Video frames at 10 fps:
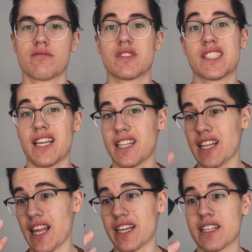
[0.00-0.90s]
said they
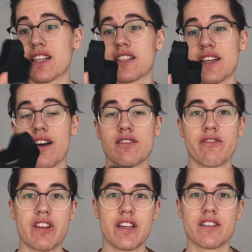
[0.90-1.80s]
liked the sounds
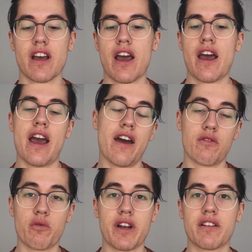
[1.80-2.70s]
of these. And
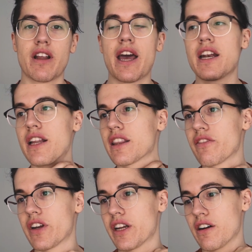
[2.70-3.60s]
when editing the
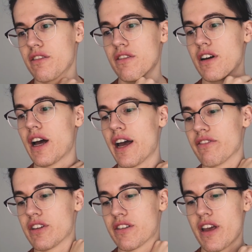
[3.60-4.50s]
video, I
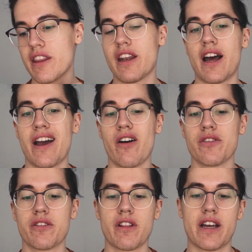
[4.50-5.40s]
have to say that I
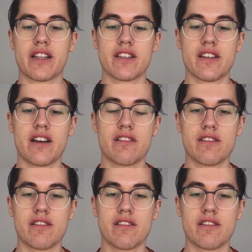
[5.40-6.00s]
also like the sounds.